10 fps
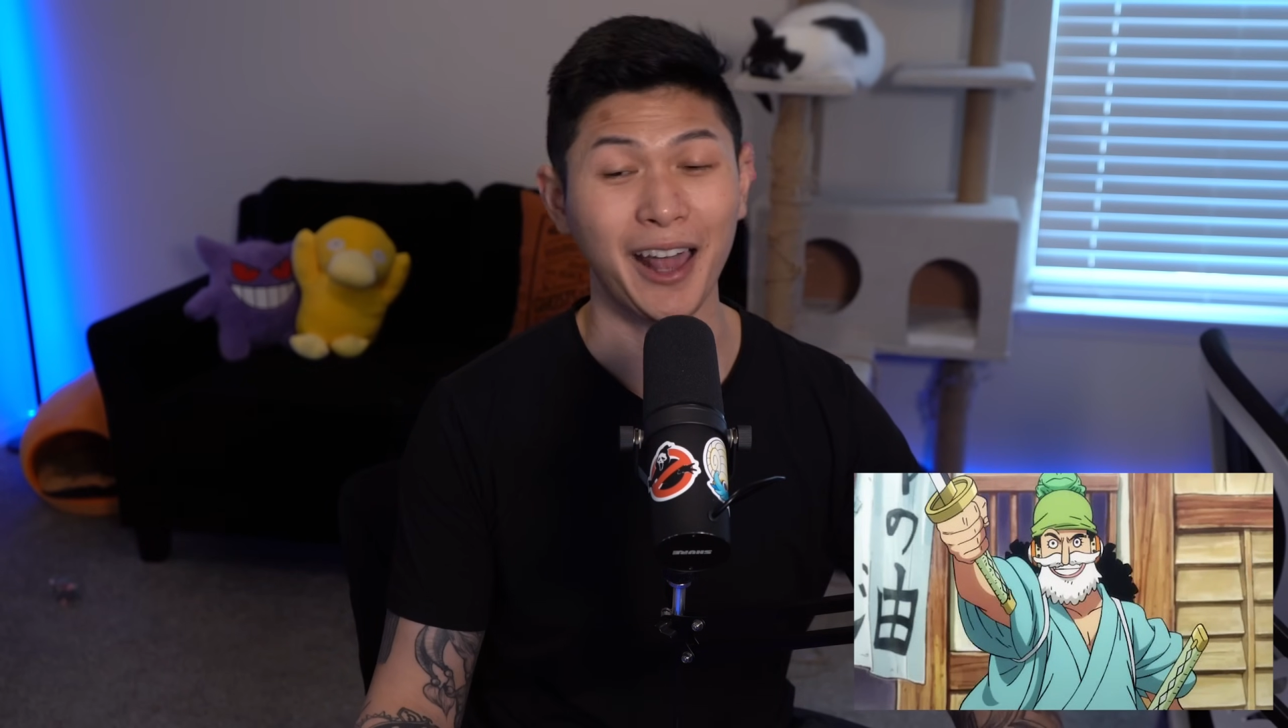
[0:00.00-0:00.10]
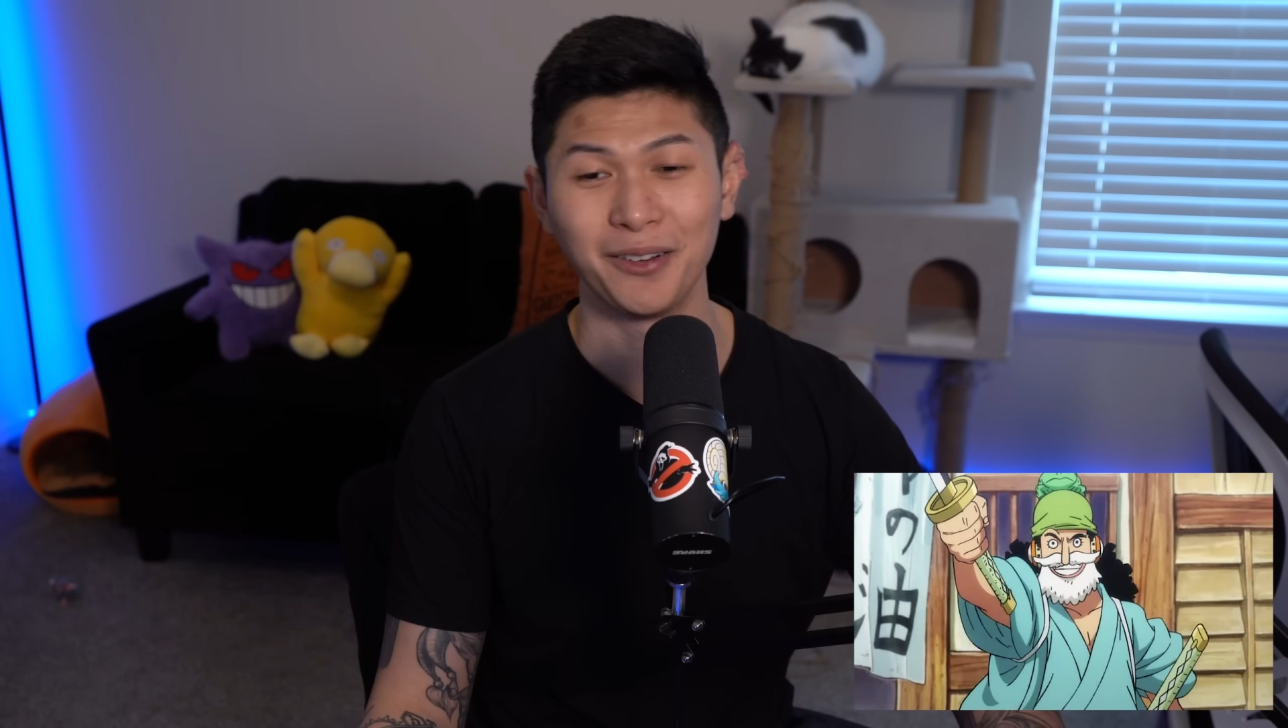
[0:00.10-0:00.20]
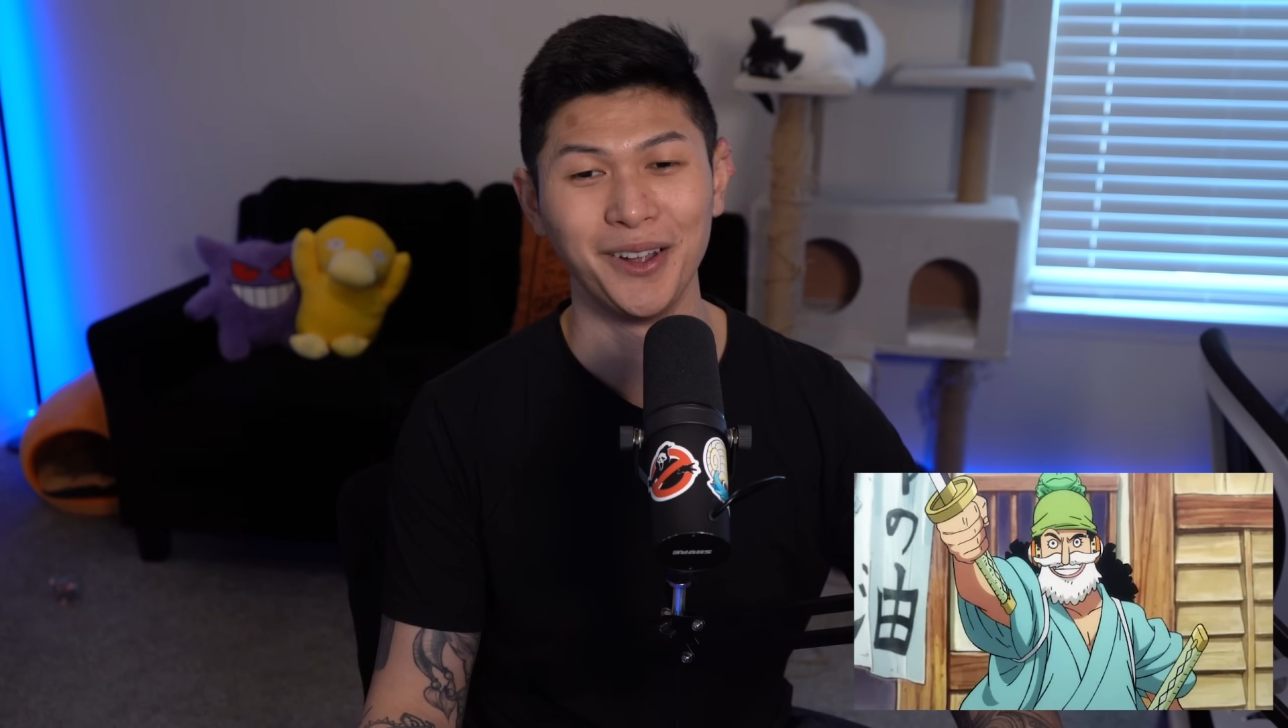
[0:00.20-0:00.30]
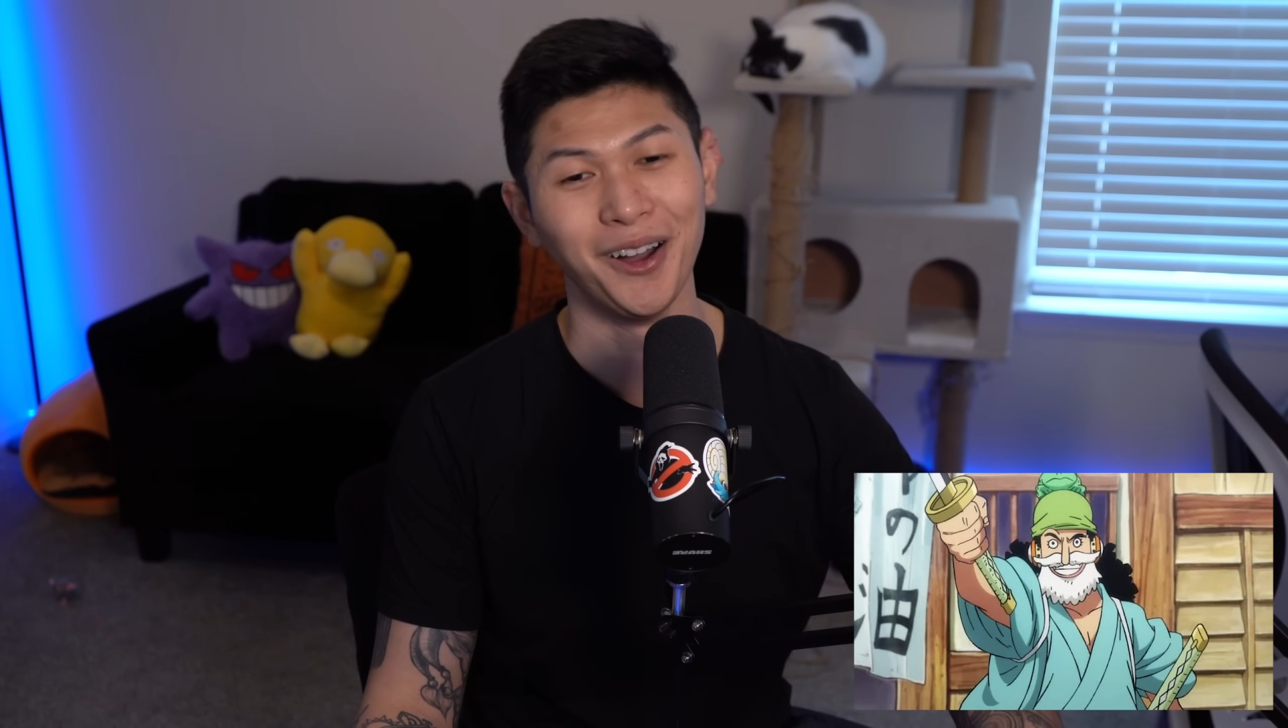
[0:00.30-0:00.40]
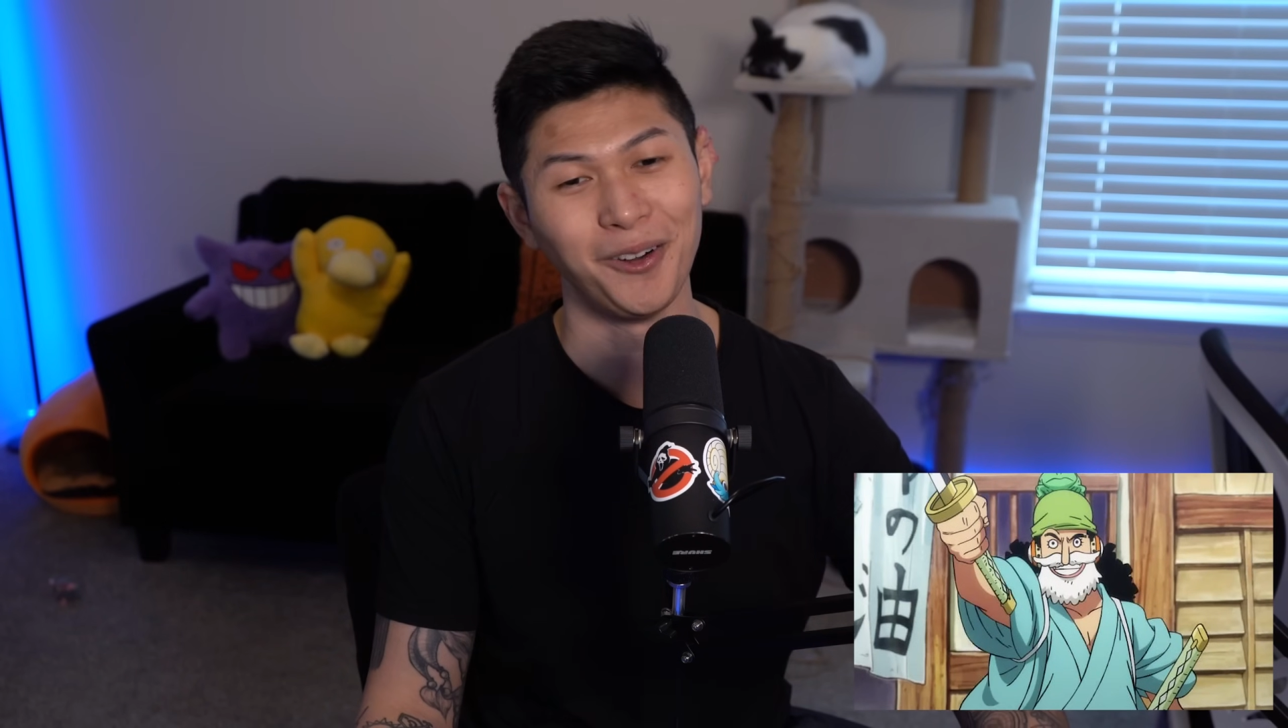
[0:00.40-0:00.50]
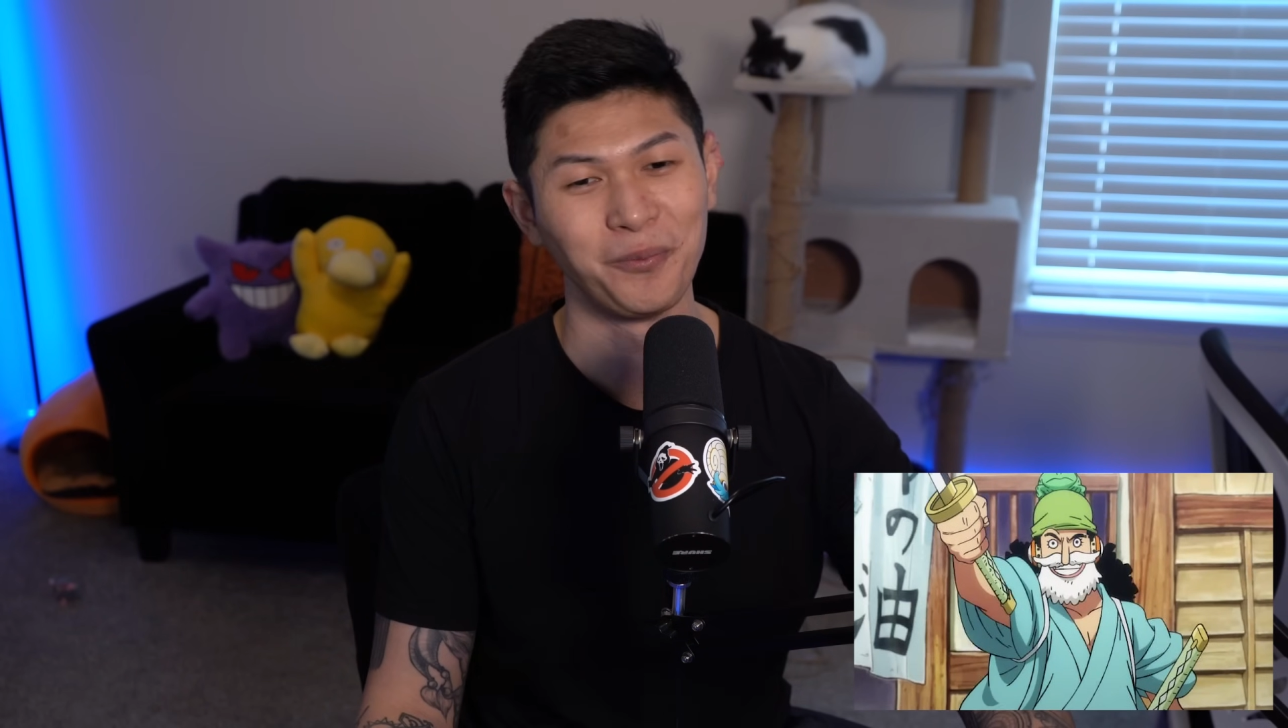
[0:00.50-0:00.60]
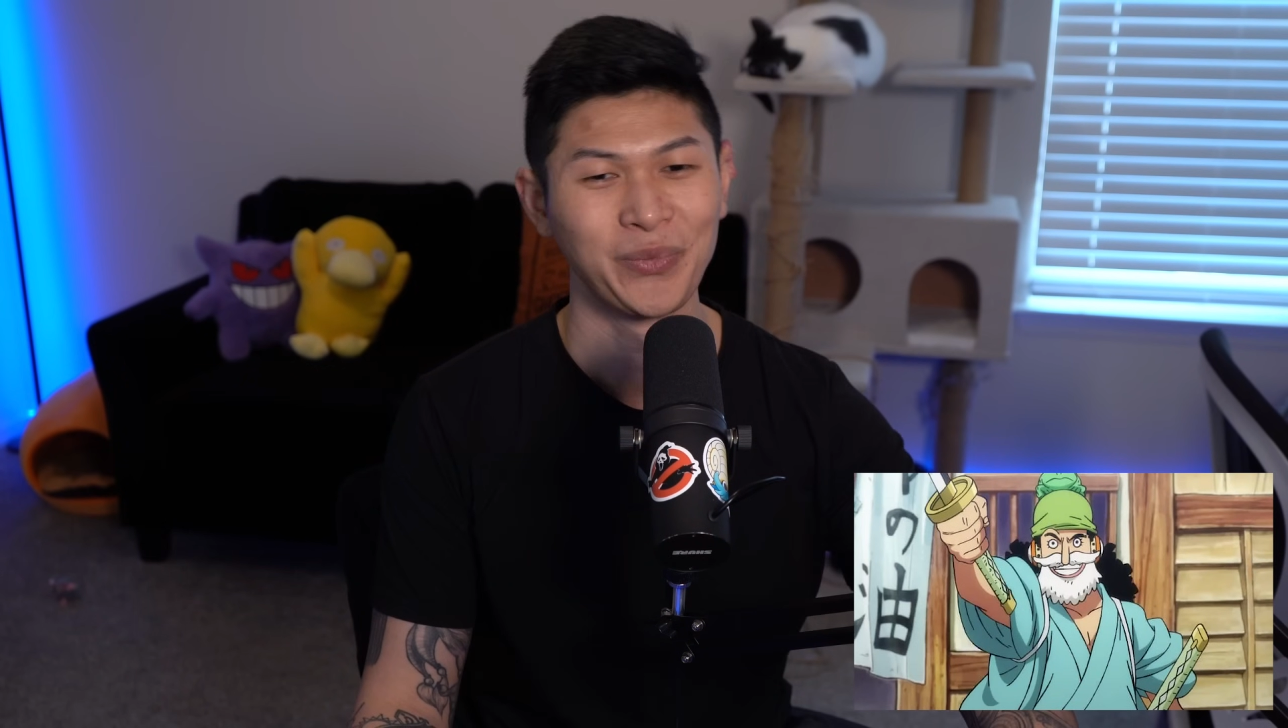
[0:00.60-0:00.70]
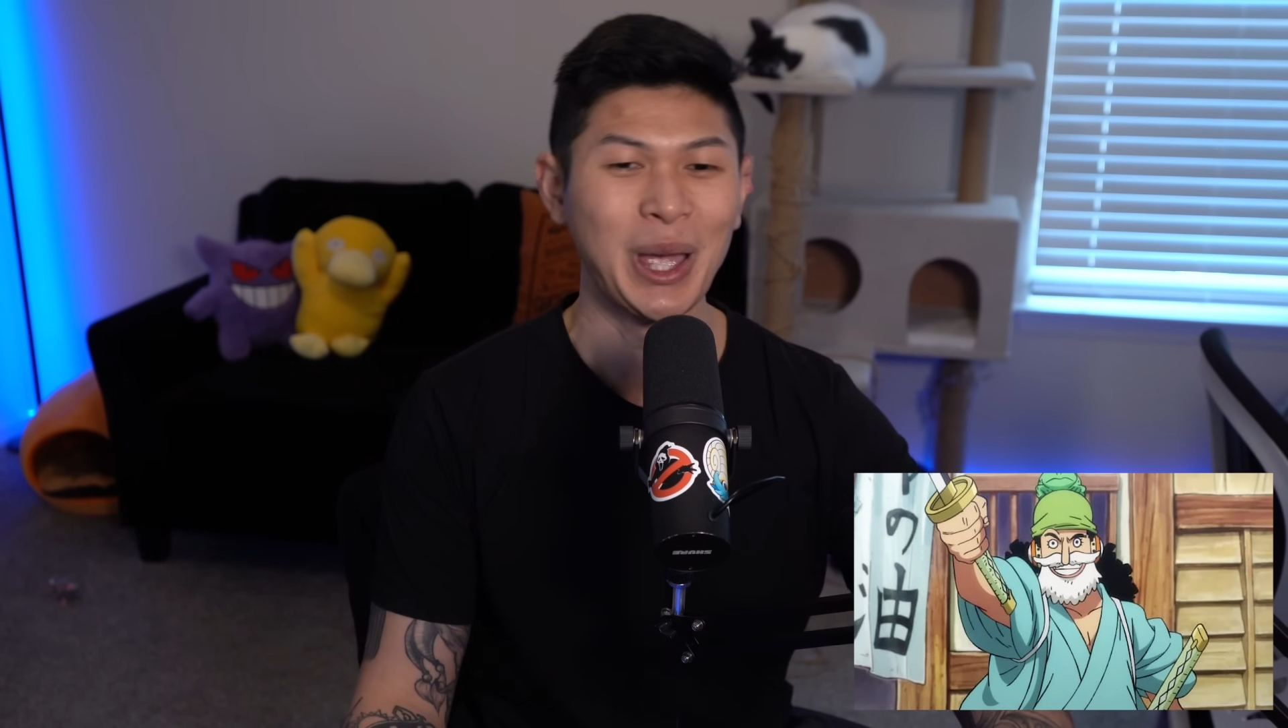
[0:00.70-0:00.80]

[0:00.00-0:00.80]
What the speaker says: I don't know.